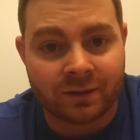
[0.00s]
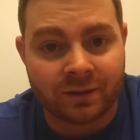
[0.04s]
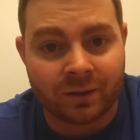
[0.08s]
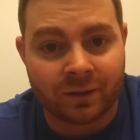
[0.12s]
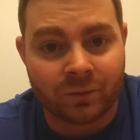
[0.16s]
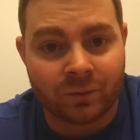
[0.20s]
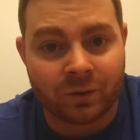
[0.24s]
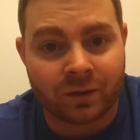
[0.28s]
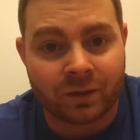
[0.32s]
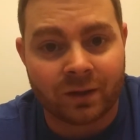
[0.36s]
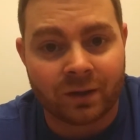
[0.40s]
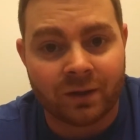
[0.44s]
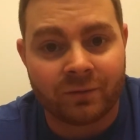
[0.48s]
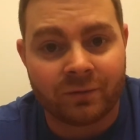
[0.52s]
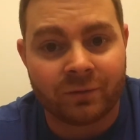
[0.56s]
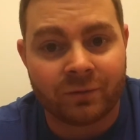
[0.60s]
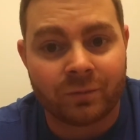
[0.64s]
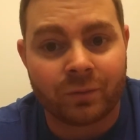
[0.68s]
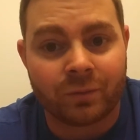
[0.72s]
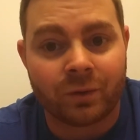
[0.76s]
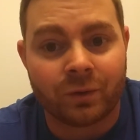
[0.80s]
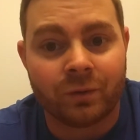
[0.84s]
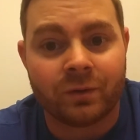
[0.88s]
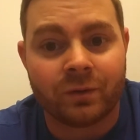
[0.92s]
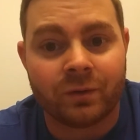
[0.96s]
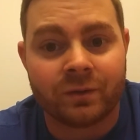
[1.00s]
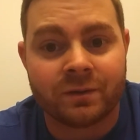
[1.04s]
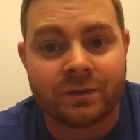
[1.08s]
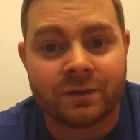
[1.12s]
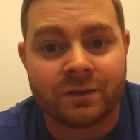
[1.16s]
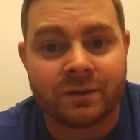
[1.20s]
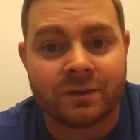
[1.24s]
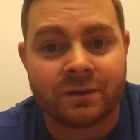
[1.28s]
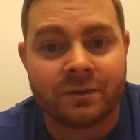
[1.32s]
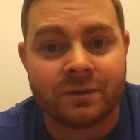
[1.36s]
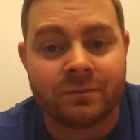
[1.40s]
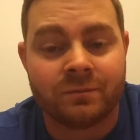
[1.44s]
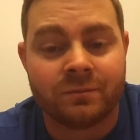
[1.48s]
I work off a broker
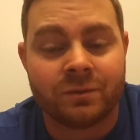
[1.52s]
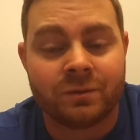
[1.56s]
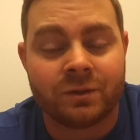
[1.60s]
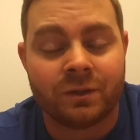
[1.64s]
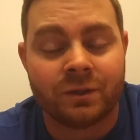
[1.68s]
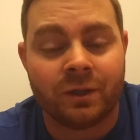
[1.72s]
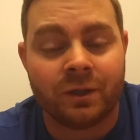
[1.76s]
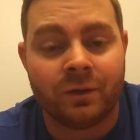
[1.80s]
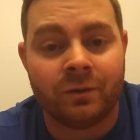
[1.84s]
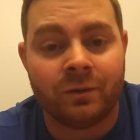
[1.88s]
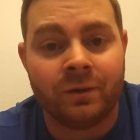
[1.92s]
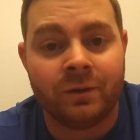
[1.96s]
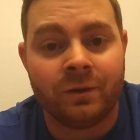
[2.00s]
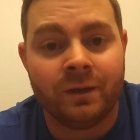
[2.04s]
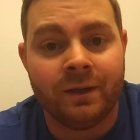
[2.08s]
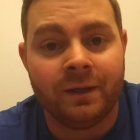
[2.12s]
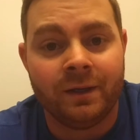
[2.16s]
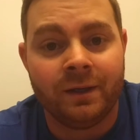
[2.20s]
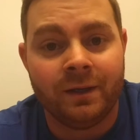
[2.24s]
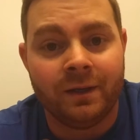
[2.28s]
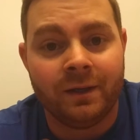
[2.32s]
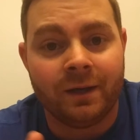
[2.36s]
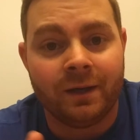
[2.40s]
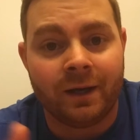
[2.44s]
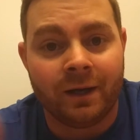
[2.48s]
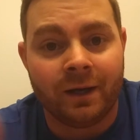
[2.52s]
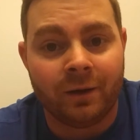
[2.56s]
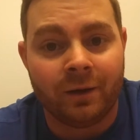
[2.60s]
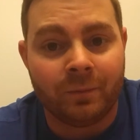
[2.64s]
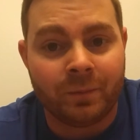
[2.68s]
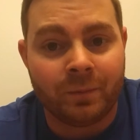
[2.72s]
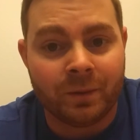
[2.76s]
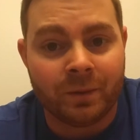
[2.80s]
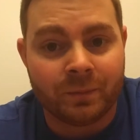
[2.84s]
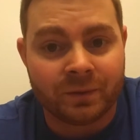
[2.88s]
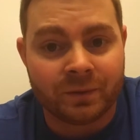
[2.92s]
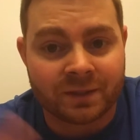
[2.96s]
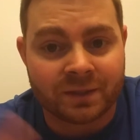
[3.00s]
system, so I help
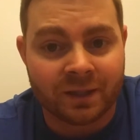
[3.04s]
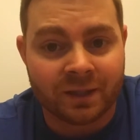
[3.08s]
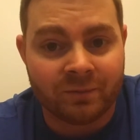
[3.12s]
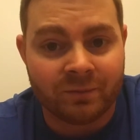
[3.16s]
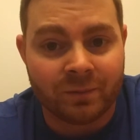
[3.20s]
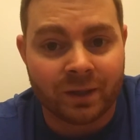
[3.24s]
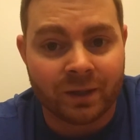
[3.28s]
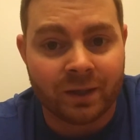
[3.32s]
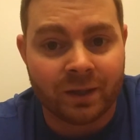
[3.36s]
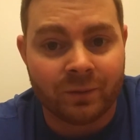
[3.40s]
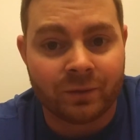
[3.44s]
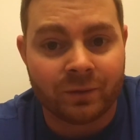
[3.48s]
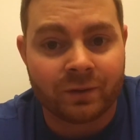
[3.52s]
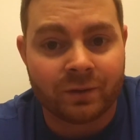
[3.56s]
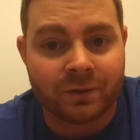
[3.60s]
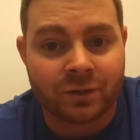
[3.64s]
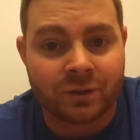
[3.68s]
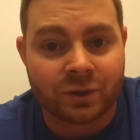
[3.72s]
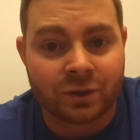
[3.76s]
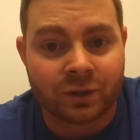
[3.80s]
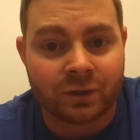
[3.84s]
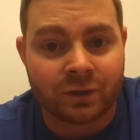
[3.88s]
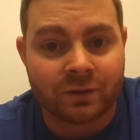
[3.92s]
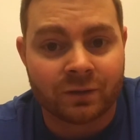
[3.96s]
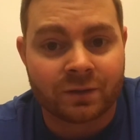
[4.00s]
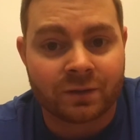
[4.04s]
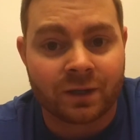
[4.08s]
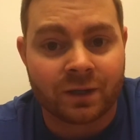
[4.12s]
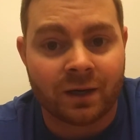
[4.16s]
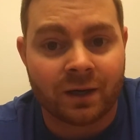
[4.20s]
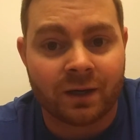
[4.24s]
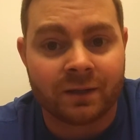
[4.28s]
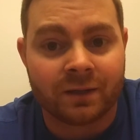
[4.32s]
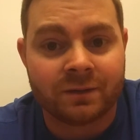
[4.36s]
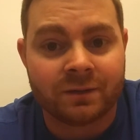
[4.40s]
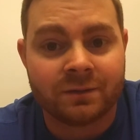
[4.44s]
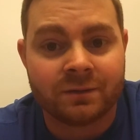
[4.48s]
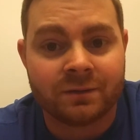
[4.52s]
people save money with insurance
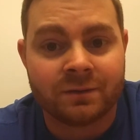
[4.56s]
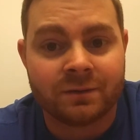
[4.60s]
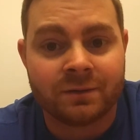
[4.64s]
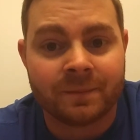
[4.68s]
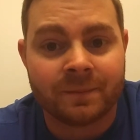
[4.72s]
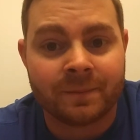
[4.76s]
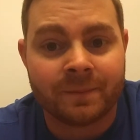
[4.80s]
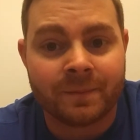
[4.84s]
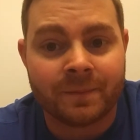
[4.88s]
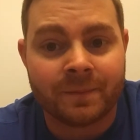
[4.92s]
costs.